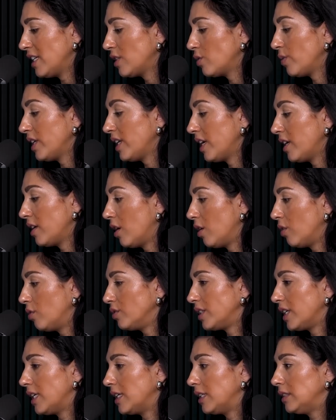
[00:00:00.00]
As we get
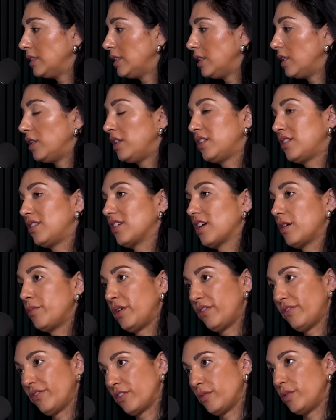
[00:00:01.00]
older, you know, this is
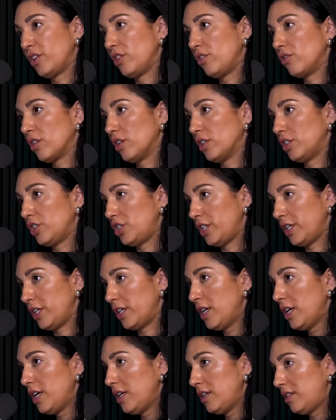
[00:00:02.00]
coming from a
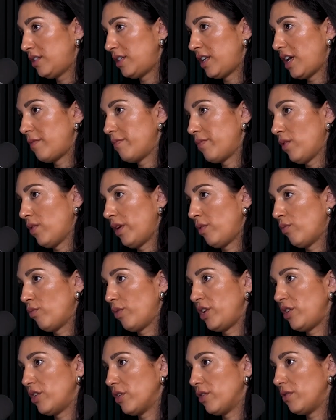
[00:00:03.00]
neurology standpoint,
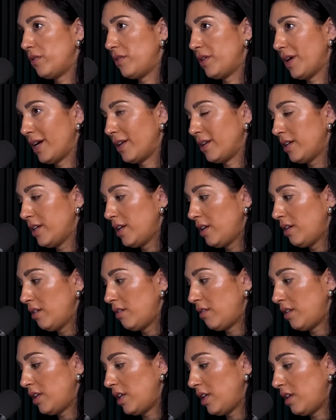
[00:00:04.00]
we know that
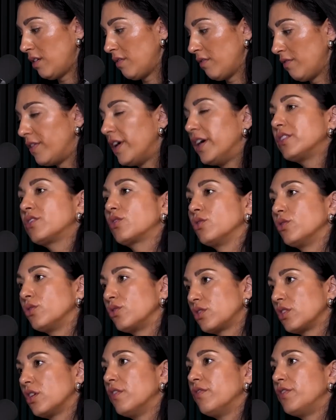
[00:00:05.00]
the
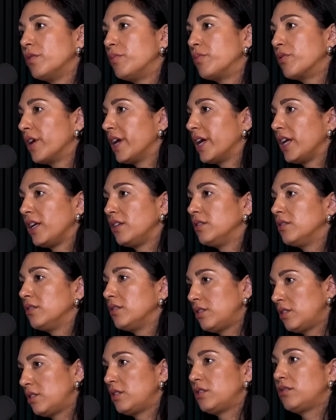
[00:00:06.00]
vessels of the
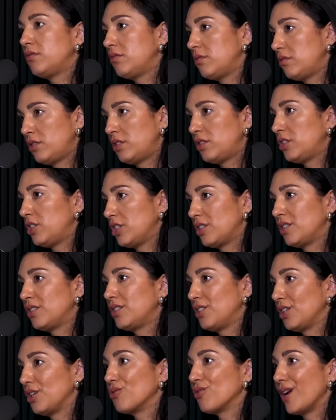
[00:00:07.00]
brain
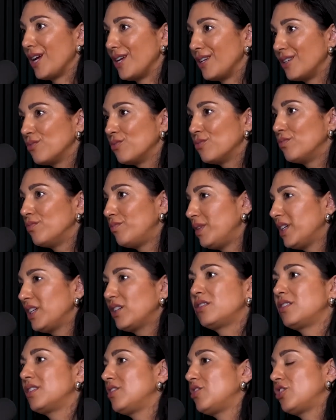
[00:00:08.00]
just degrade
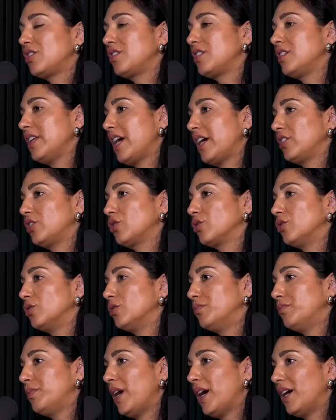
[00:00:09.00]
because it's just a
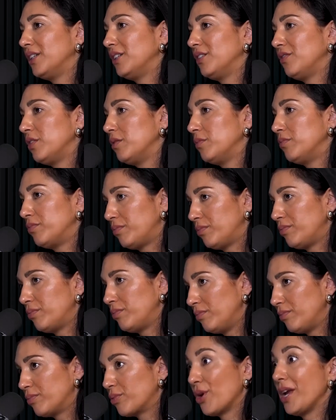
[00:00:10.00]
natural part of the
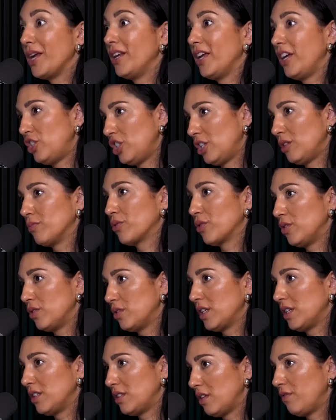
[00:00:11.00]
brain aging
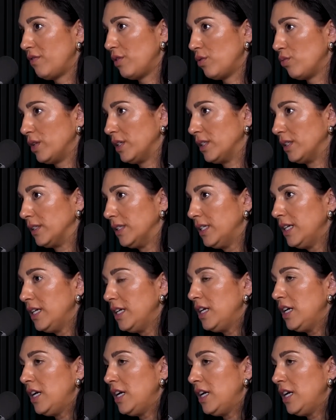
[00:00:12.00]
process, if you will.